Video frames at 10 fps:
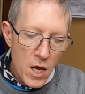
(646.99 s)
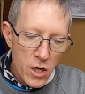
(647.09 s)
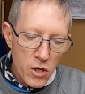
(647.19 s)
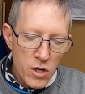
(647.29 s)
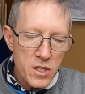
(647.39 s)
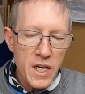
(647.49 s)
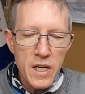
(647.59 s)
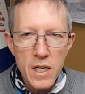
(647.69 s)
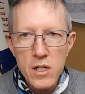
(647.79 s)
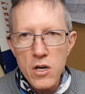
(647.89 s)
you're not
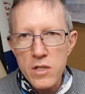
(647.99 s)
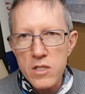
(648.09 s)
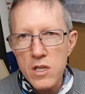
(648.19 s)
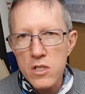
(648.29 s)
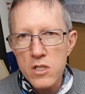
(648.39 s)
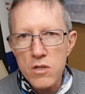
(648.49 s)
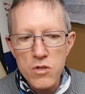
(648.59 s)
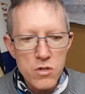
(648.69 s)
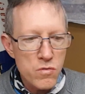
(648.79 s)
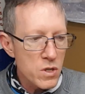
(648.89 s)
getting a
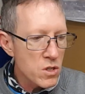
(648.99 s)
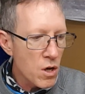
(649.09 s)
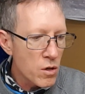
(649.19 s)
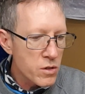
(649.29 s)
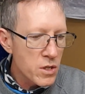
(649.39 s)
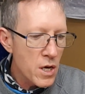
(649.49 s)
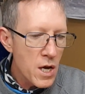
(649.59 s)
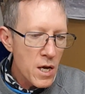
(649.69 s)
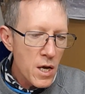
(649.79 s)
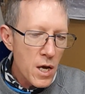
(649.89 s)
consistent result
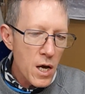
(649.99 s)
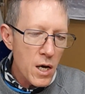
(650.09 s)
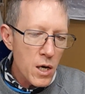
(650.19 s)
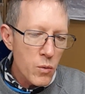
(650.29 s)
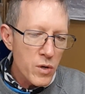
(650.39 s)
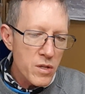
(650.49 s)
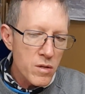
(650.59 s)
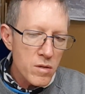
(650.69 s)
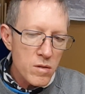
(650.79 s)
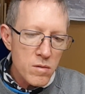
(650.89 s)
with
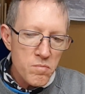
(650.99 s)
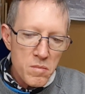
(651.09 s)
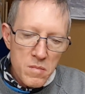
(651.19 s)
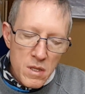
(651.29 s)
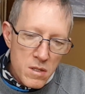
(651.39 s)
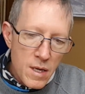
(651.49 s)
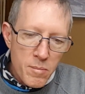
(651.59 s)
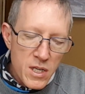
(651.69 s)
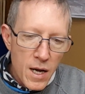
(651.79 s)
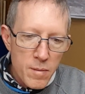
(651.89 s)

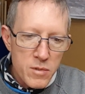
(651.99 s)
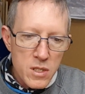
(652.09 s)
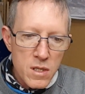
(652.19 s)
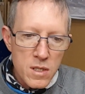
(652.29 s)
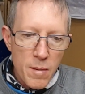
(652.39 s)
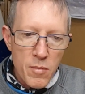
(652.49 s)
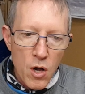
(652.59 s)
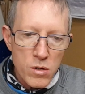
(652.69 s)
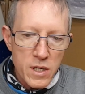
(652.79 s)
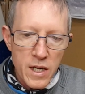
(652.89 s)
sometimes some
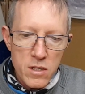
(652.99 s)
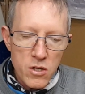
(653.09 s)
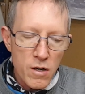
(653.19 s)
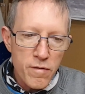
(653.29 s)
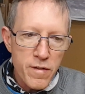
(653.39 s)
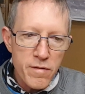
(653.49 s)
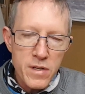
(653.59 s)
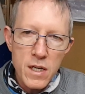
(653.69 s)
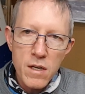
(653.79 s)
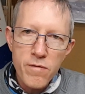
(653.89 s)
old kits,
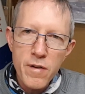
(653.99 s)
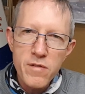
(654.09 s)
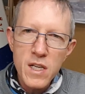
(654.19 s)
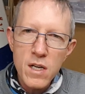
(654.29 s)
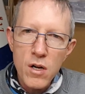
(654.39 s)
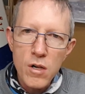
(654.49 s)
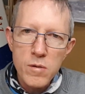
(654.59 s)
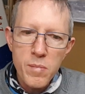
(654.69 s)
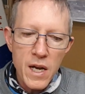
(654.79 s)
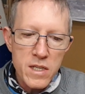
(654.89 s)

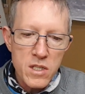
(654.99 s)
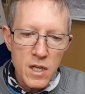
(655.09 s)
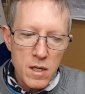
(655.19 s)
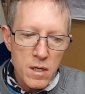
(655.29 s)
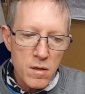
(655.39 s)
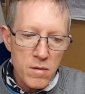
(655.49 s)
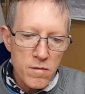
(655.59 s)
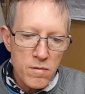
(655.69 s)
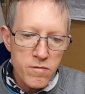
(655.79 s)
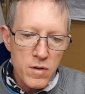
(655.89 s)
50-year-old plastic
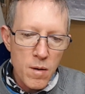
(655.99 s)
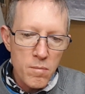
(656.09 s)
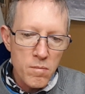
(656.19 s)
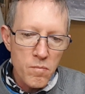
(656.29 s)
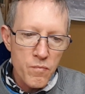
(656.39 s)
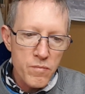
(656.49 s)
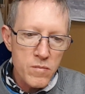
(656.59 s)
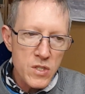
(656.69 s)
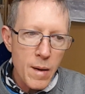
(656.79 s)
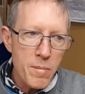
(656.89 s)
from
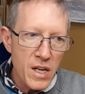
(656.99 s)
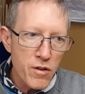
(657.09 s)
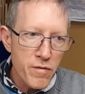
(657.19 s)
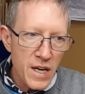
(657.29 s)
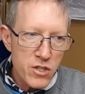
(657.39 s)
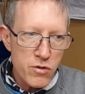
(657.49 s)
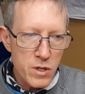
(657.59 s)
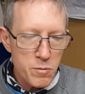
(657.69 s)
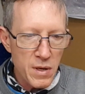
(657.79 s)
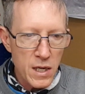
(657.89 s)
some
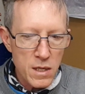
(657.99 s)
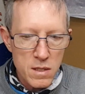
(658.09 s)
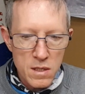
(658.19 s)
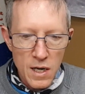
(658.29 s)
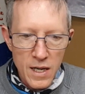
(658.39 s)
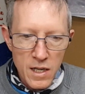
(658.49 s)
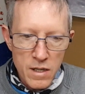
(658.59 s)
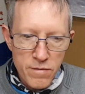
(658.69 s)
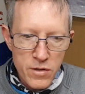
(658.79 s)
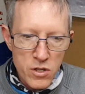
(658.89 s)
manufacturers being slightly
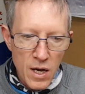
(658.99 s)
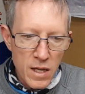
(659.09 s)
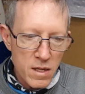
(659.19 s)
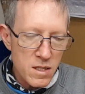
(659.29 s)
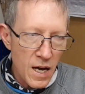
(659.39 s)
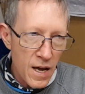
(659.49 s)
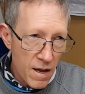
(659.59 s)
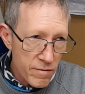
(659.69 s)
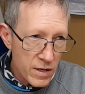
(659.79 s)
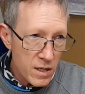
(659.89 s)
different to others. I
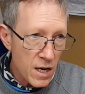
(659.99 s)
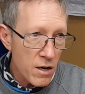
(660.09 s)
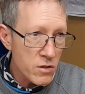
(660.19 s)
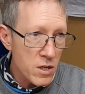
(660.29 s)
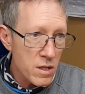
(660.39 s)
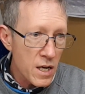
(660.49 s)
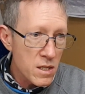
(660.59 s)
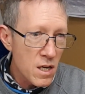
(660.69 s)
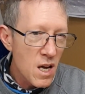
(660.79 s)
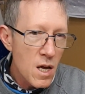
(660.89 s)
have encountered
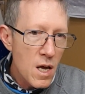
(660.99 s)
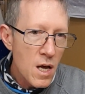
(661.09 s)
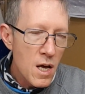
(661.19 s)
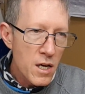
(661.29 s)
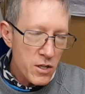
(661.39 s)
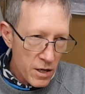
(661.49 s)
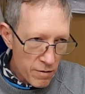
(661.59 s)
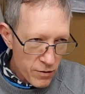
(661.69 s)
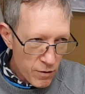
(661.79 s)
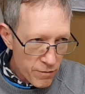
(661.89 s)
that. Don't know
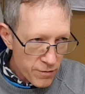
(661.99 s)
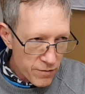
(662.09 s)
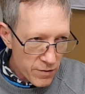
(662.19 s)
if you've